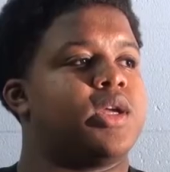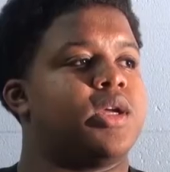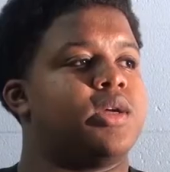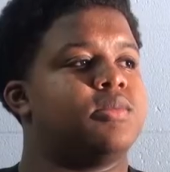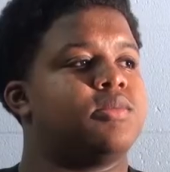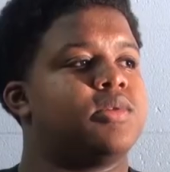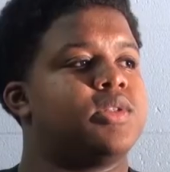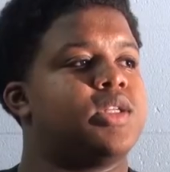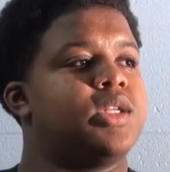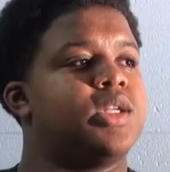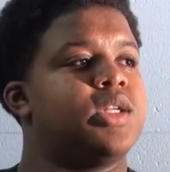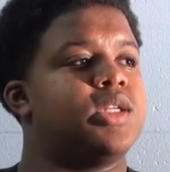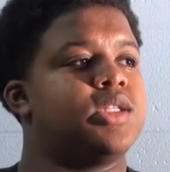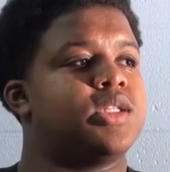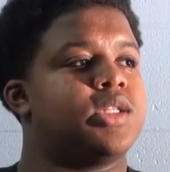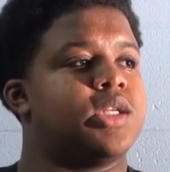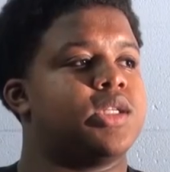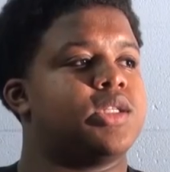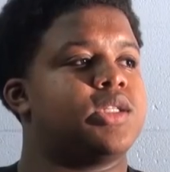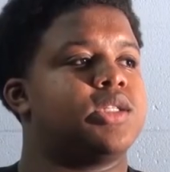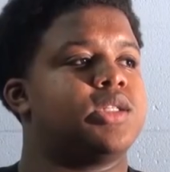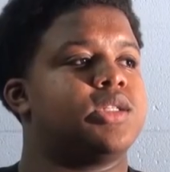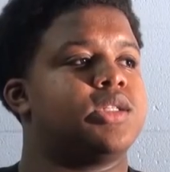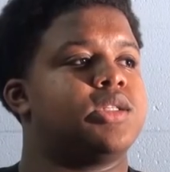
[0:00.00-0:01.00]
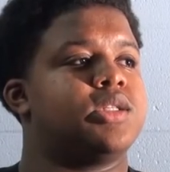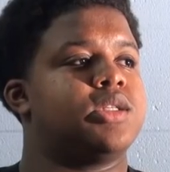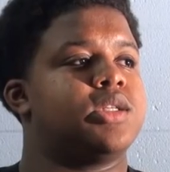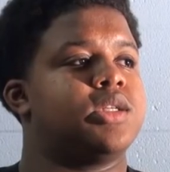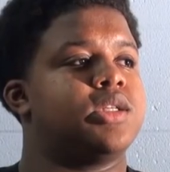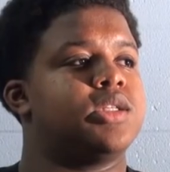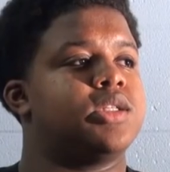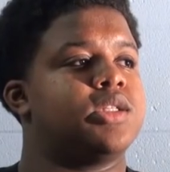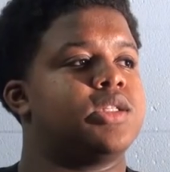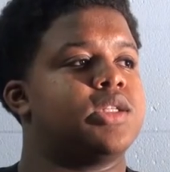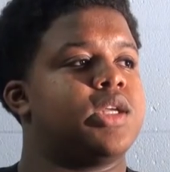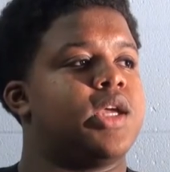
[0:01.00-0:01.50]
comes to these
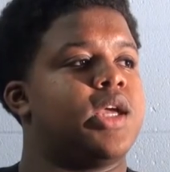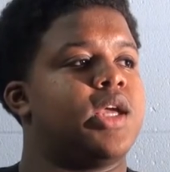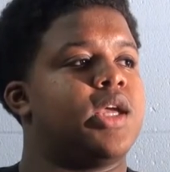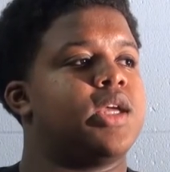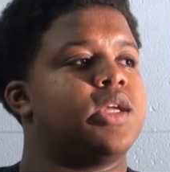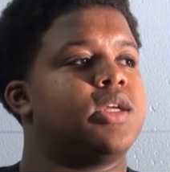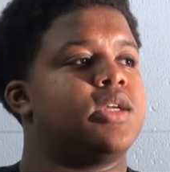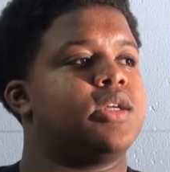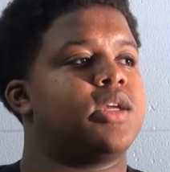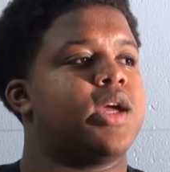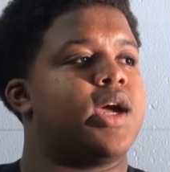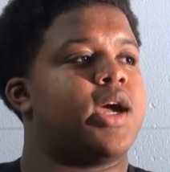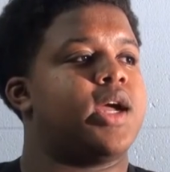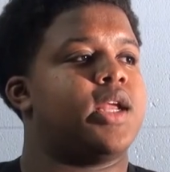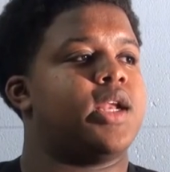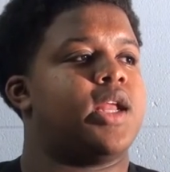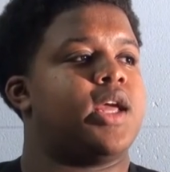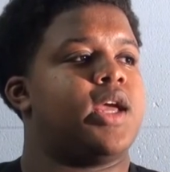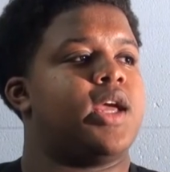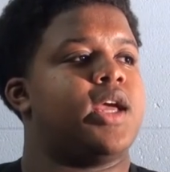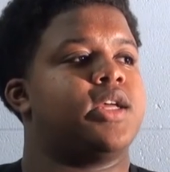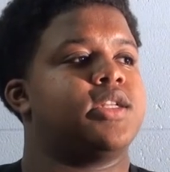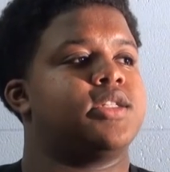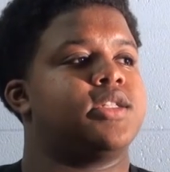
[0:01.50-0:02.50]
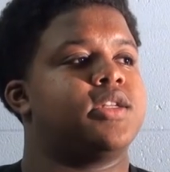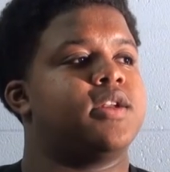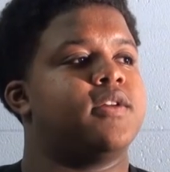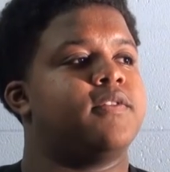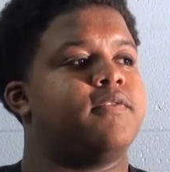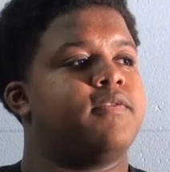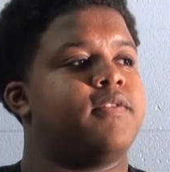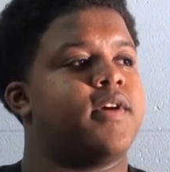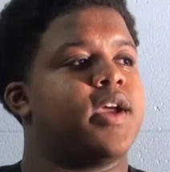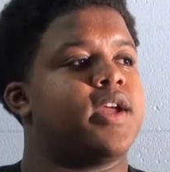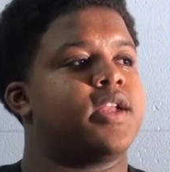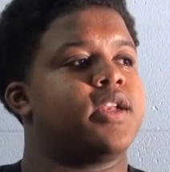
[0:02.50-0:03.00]
instances, it kind of has an
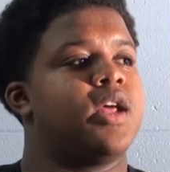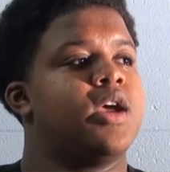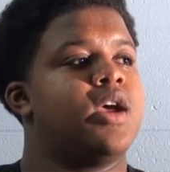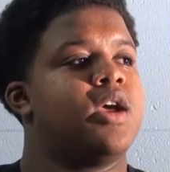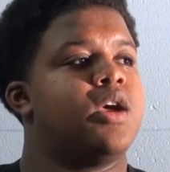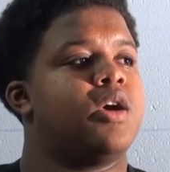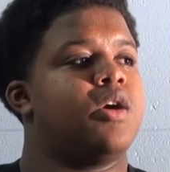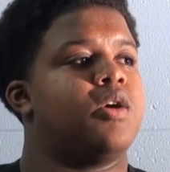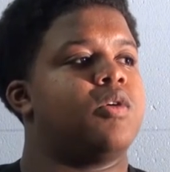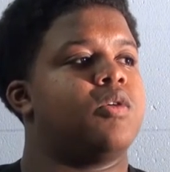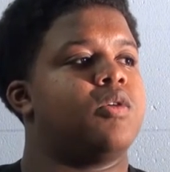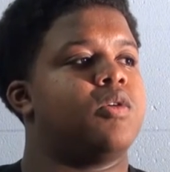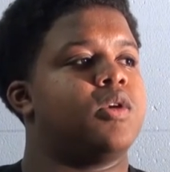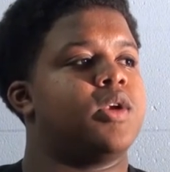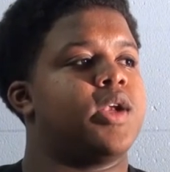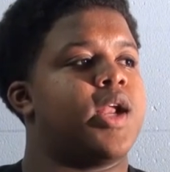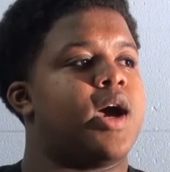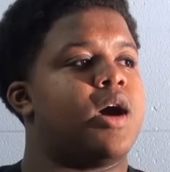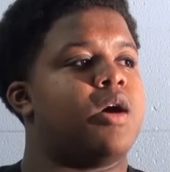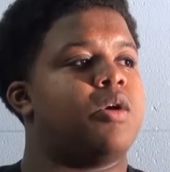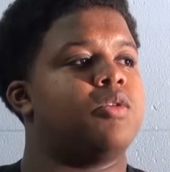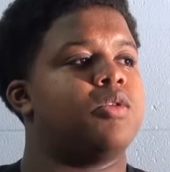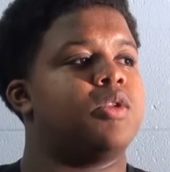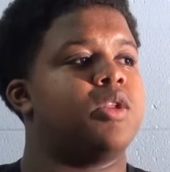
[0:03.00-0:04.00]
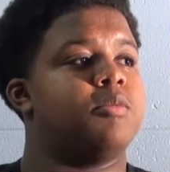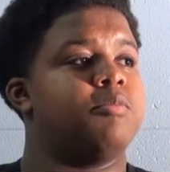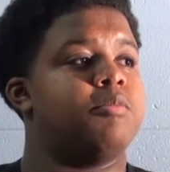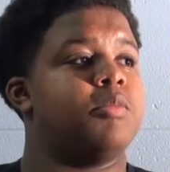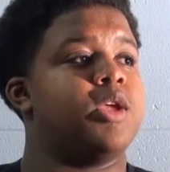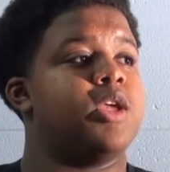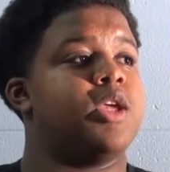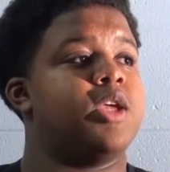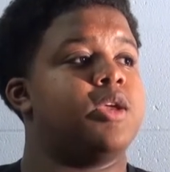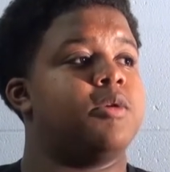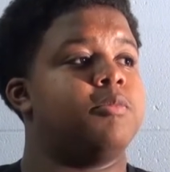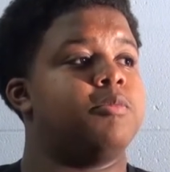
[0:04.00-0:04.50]
effect on not only
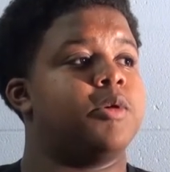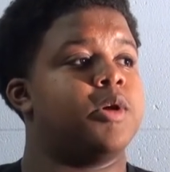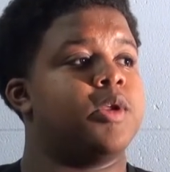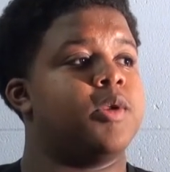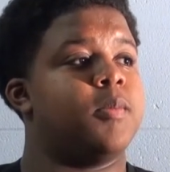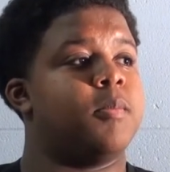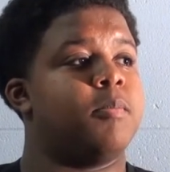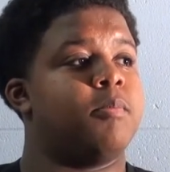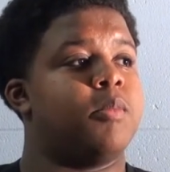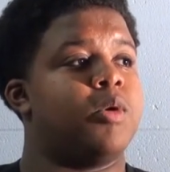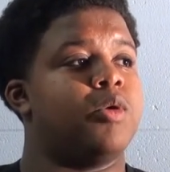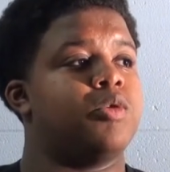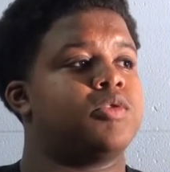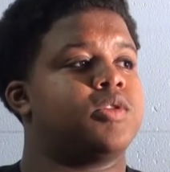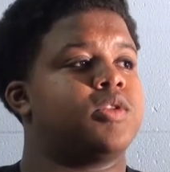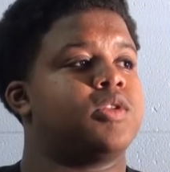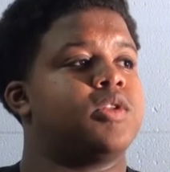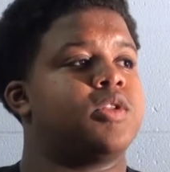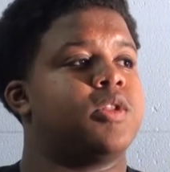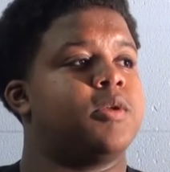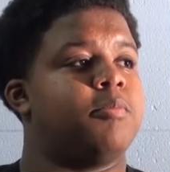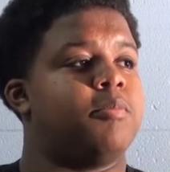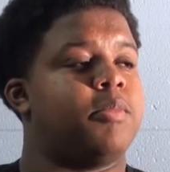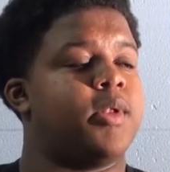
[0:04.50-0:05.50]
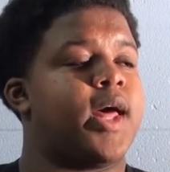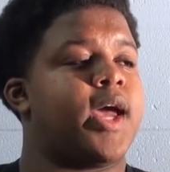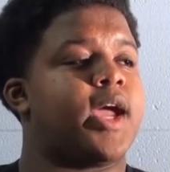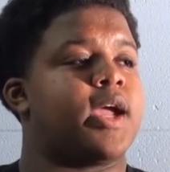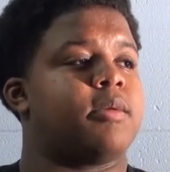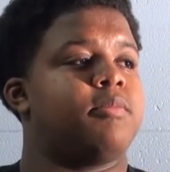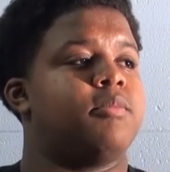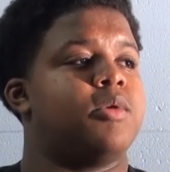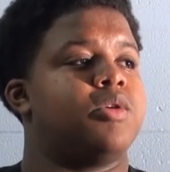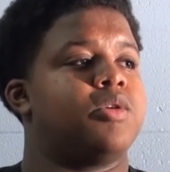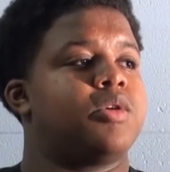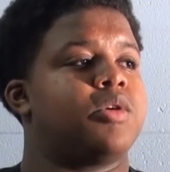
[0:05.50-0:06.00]
me but most of the
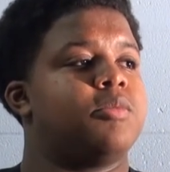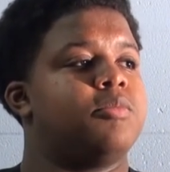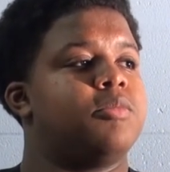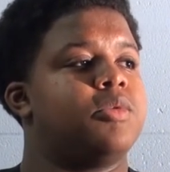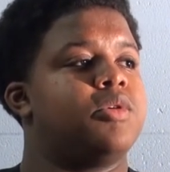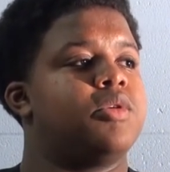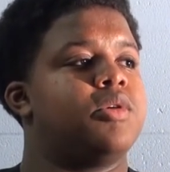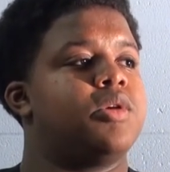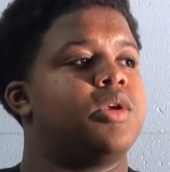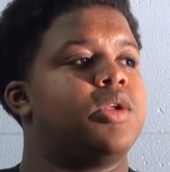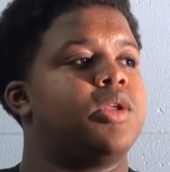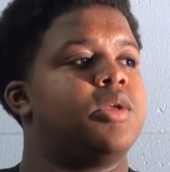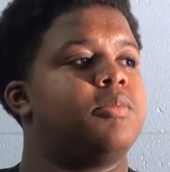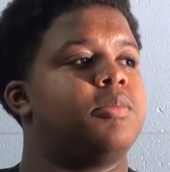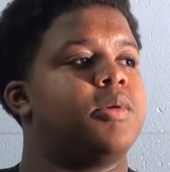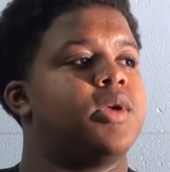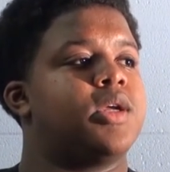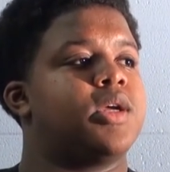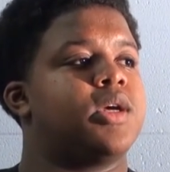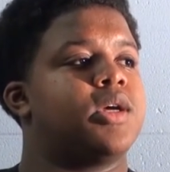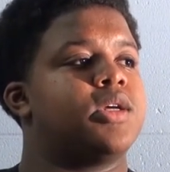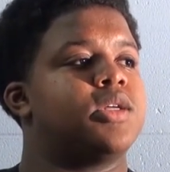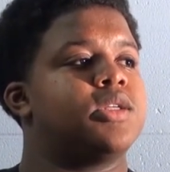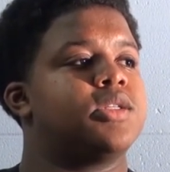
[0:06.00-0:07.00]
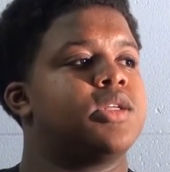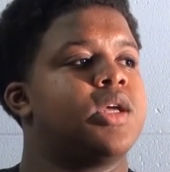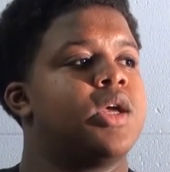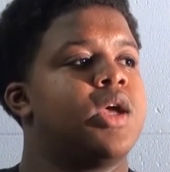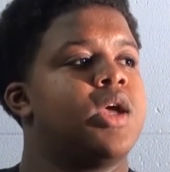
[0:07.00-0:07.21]
black male community because